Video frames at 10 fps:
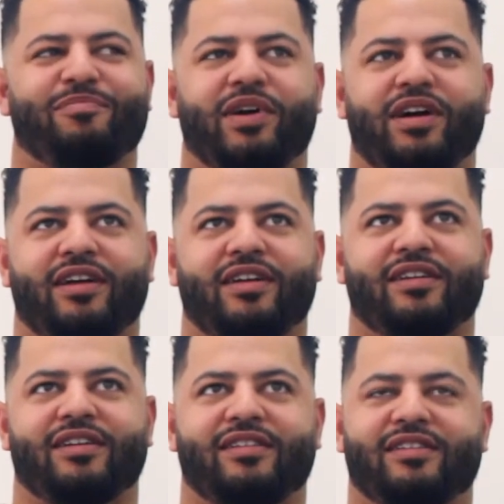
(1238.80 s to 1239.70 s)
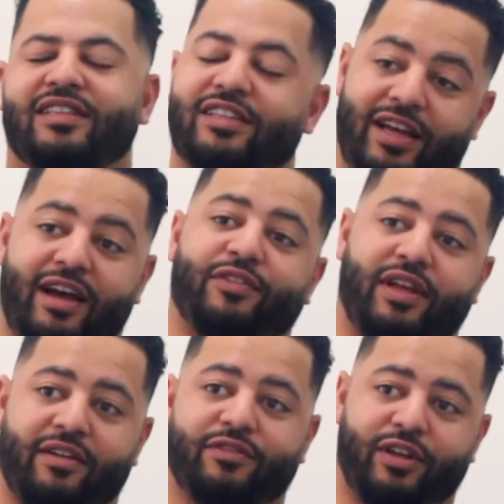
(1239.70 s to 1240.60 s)
But you have to
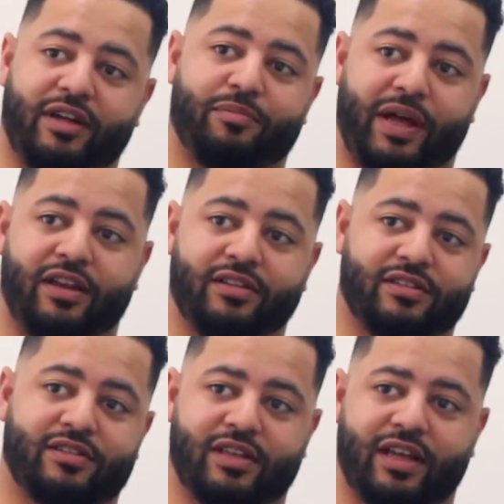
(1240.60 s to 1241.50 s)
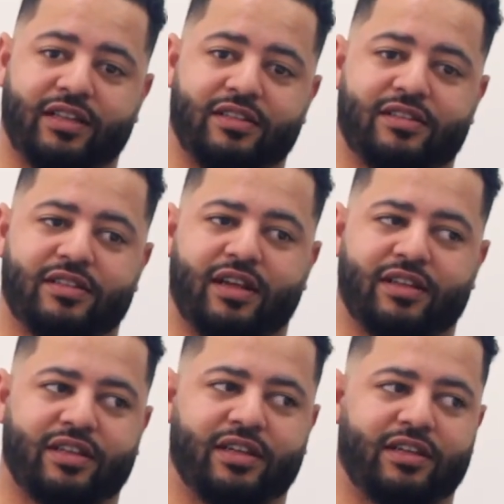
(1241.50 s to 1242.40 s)
have that balance, and I
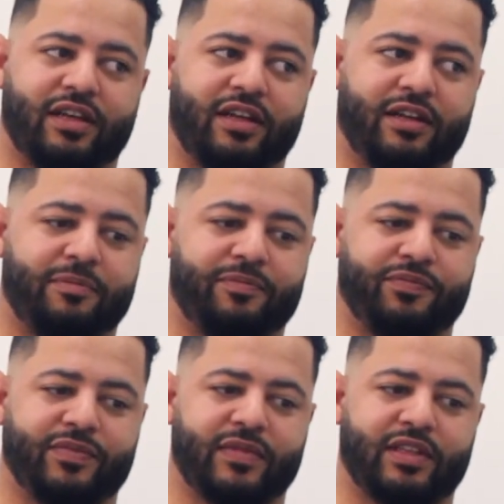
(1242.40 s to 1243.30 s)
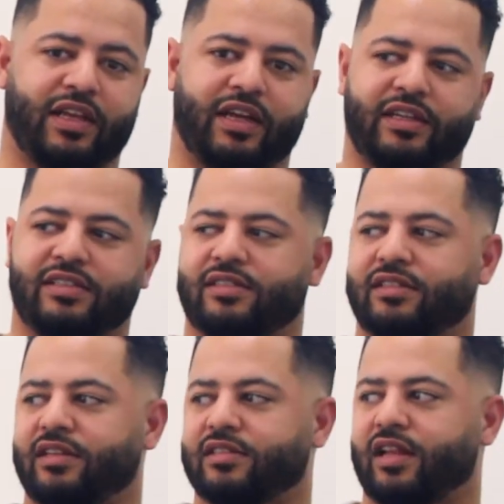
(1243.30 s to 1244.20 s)
think,
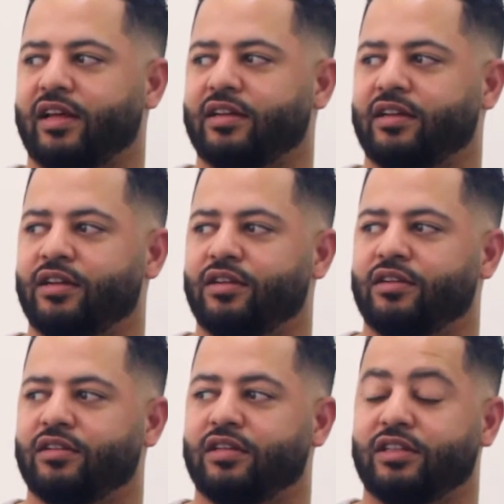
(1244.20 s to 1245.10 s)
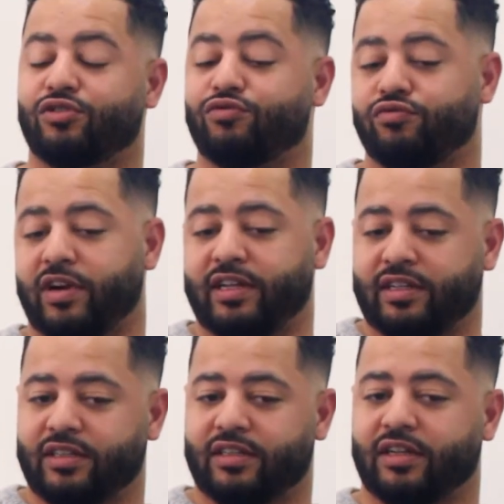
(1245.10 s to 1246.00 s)
it's like, it's
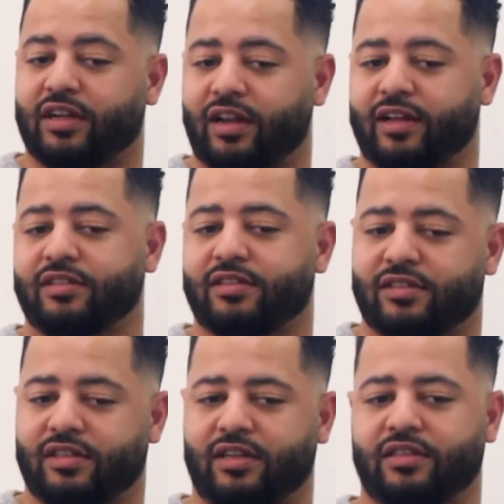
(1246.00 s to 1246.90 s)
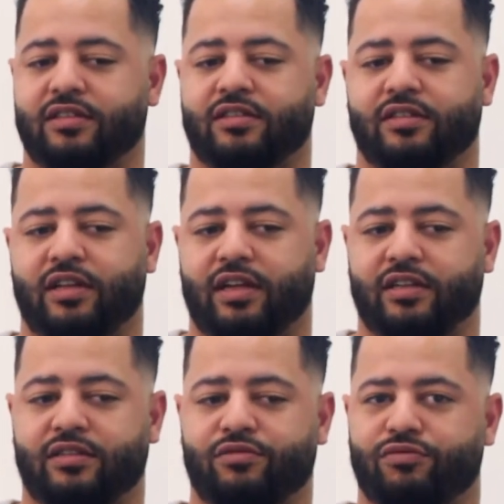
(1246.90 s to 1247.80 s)
great that clients
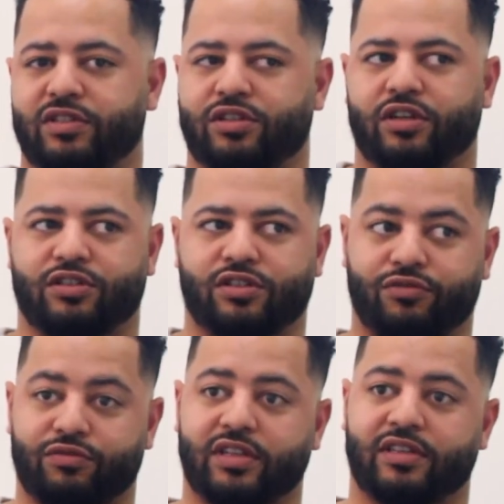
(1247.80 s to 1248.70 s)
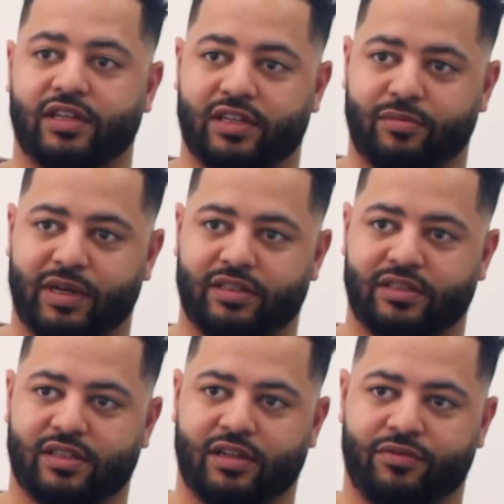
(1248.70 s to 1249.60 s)
and researchers are really thinking about this
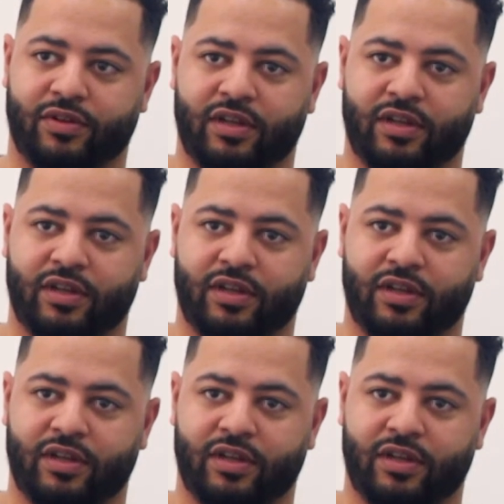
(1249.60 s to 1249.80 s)
stuff,